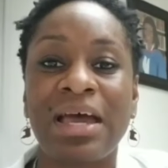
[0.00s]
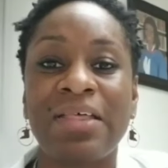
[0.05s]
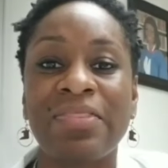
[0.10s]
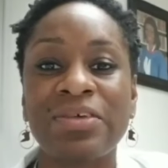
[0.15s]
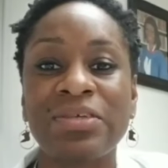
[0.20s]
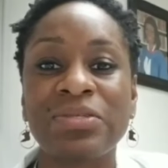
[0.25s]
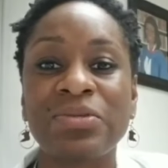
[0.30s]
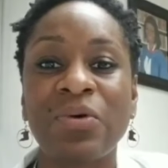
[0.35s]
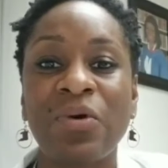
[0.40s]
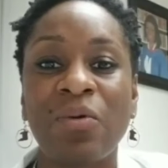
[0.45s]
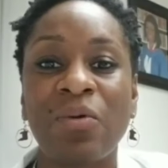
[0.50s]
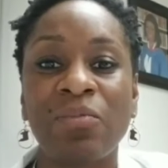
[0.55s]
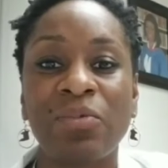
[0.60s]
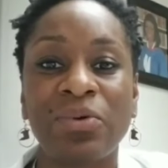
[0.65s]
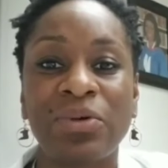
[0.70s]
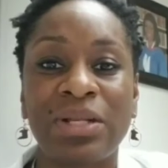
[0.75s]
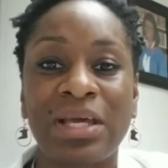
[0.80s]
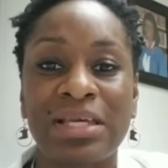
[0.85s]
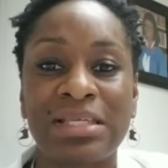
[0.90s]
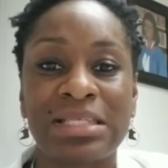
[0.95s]
And this
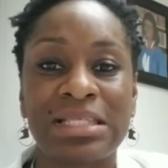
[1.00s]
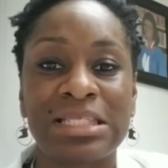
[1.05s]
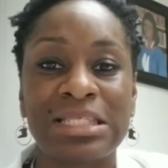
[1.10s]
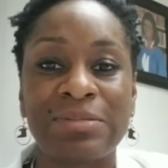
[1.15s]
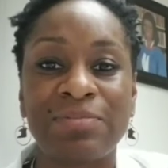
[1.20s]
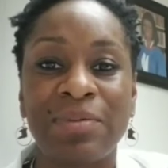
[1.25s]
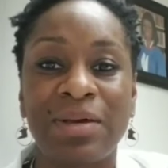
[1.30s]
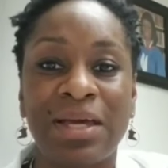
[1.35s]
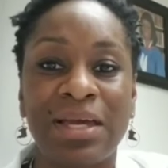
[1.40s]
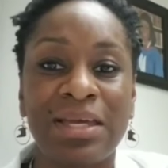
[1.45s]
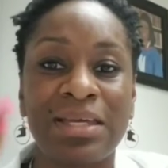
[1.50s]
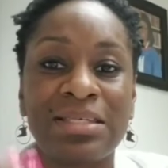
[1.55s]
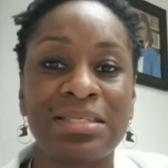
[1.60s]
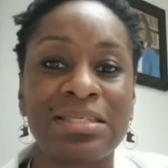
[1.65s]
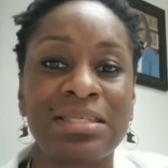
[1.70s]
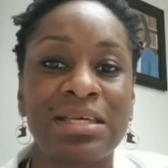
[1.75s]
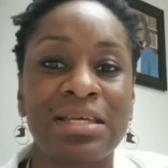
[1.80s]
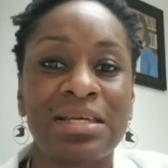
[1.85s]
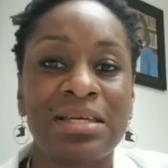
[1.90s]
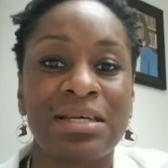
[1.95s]
hormone, as it
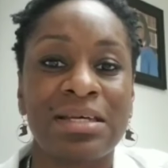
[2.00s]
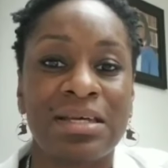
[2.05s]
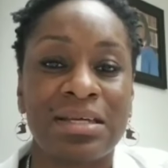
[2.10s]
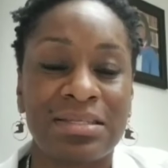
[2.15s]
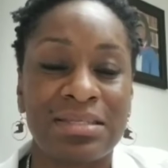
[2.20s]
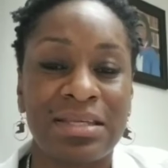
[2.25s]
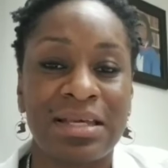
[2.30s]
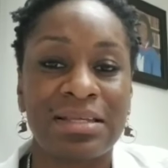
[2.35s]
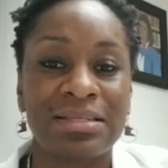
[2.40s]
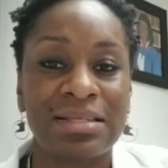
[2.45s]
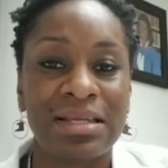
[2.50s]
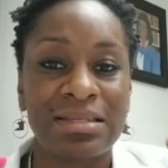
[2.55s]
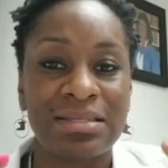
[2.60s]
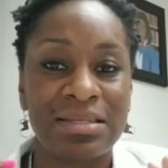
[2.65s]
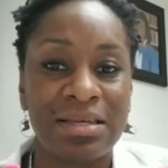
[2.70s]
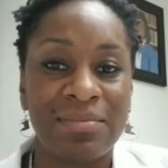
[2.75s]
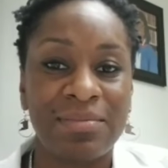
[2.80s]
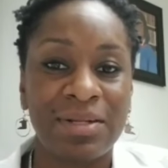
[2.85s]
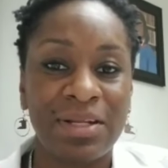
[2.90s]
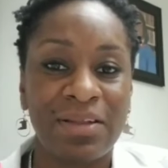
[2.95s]
spikes, tells that
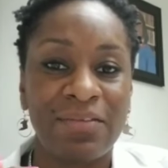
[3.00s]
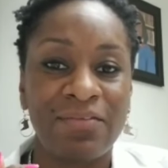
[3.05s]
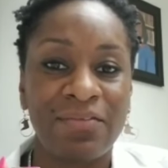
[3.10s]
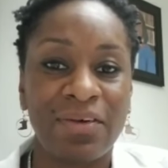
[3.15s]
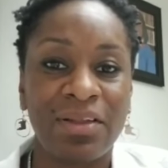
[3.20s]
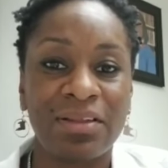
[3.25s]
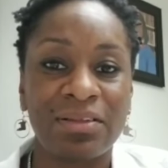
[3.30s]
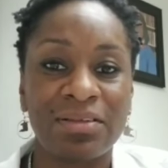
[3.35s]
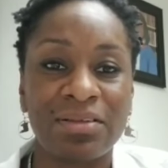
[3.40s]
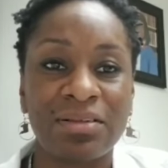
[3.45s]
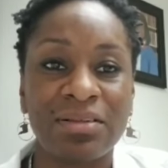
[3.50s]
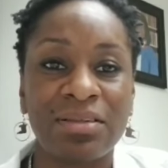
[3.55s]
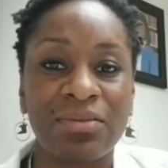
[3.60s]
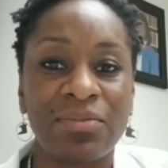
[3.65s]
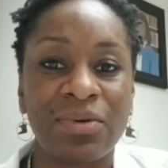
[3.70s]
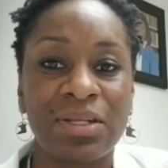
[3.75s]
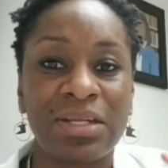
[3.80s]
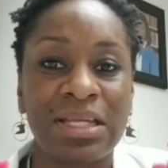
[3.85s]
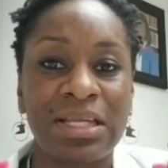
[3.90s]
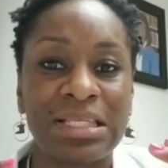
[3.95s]
dominant follicle, the
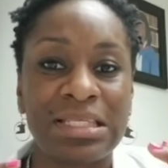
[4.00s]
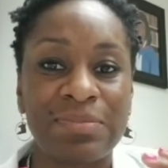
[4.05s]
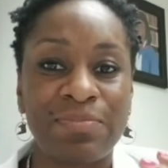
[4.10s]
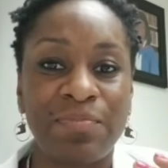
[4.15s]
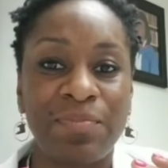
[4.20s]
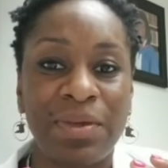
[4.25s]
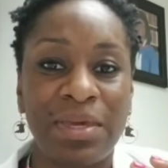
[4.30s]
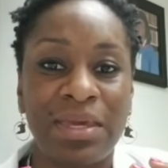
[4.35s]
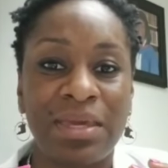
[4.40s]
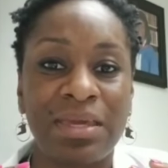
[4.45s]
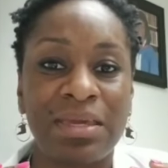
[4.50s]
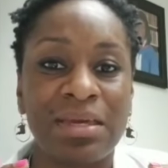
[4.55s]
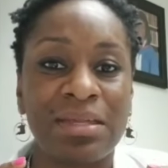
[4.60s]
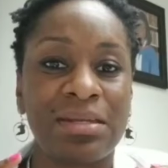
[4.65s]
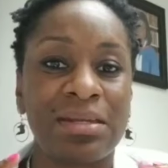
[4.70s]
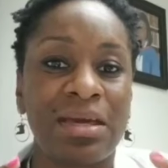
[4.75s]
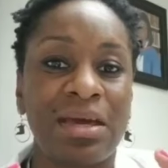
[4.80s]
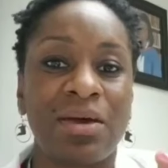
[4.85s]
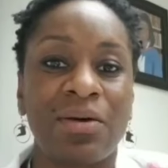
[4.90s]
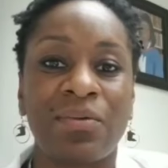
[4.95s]
one that's big,
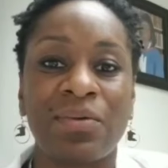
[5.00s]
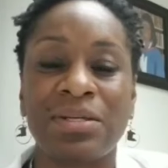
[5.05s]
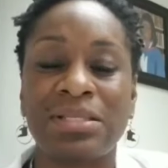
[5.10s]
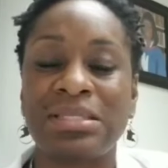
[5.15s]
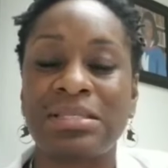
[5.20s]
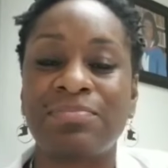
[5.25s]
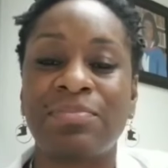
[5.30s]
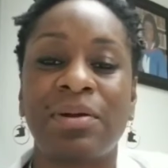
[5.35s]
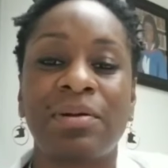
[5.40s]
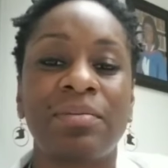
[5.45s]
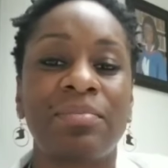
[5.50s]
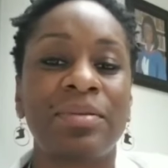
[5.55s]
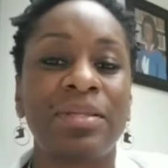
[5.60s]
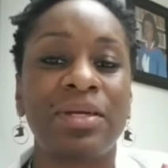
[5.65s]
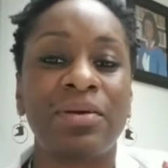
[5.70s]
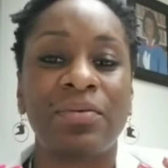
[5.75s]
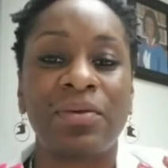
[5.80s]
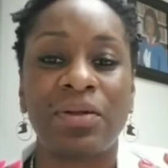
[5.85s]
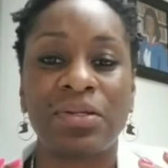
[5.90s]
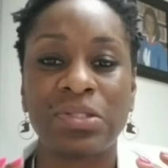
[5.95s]
and now it's
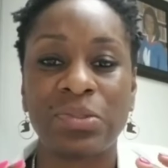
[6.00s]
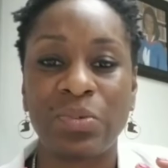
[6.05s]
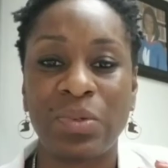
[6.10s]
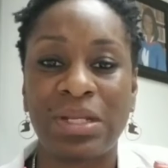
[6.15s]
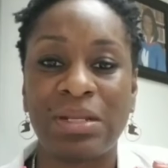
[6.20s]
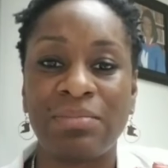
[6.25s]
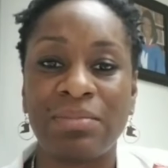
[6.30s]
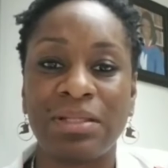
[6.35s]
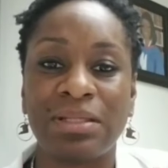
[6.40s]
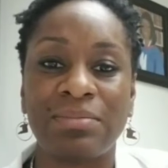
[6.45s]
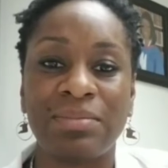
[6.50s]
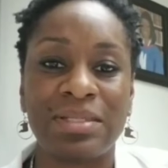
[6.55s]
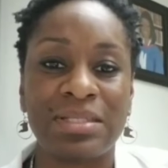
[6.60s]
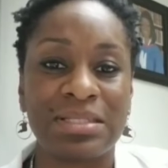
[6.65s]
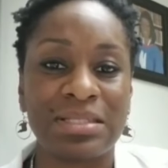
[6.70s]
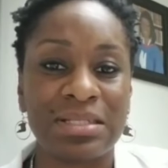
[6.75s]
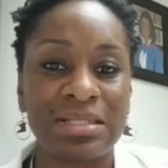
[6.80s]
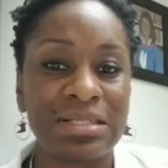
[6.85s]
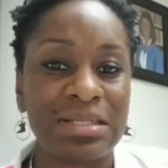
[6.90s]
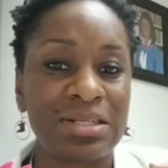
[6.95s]
probably around 20
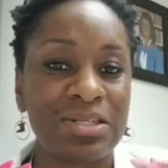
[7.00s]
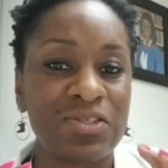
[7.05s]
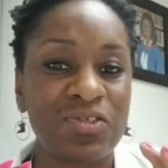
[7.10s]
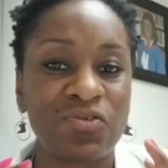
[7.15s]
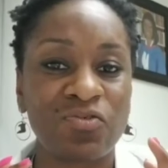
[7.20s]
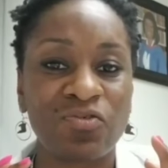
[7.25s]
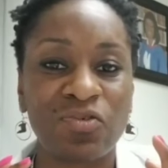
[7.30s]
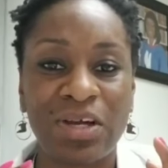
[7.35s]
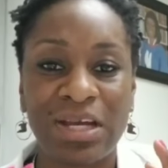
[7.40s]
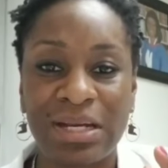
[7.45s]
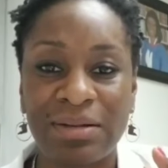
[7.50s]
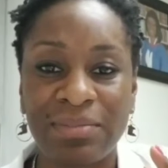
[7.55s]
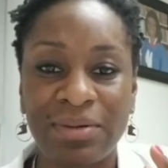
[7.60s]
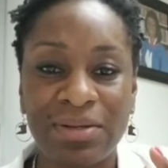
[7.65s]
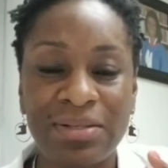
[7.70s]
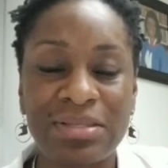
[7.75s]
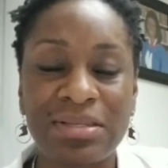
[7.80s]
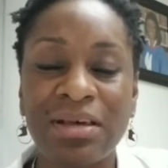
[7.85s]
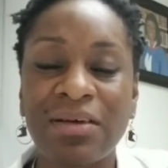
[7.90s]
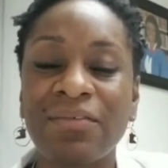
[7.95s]
millimeters, and it's right
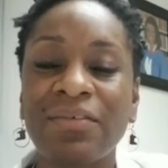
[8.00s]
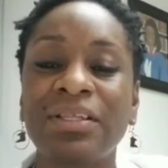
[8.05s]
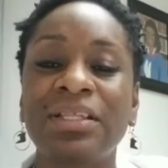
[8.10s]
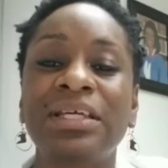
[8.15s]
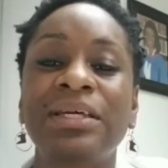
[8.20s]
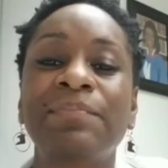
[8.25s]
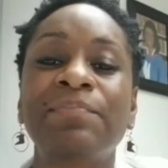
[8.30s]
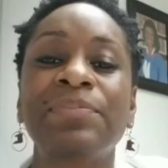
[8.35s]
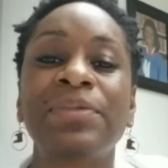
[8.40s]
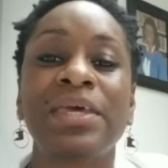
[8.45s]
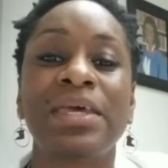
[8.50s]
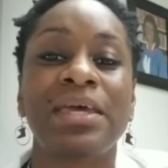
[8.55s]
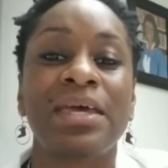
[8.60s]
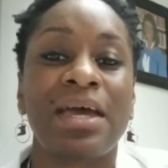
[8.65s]
about to ovulate.